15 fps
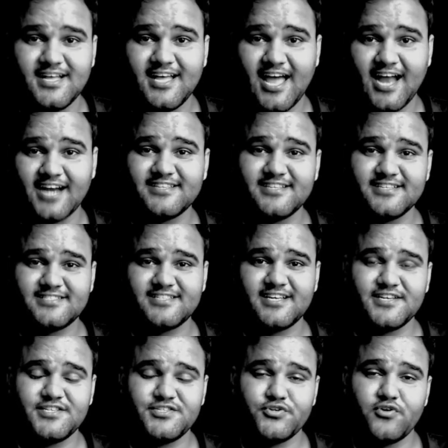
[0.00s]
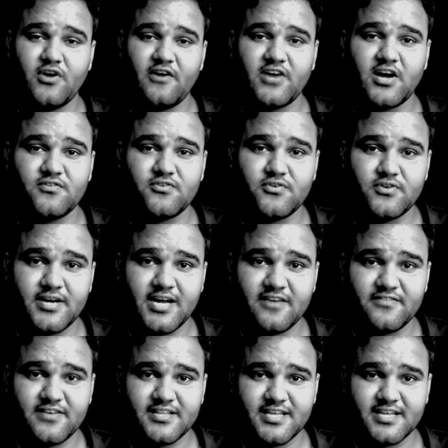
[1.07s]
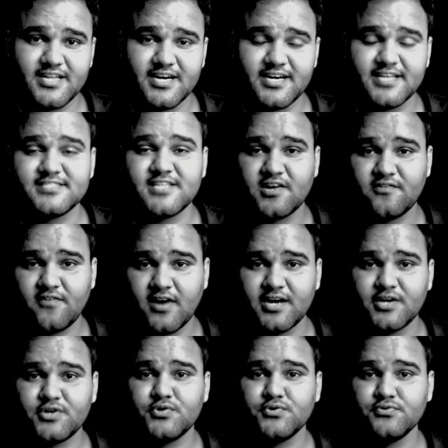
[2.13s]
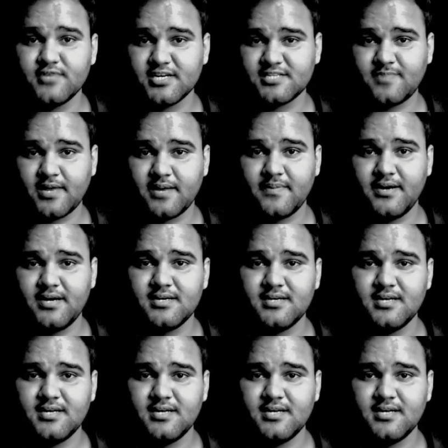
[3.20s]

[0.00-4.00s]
At this stage, you have downloaded everything that is required to do the experiment.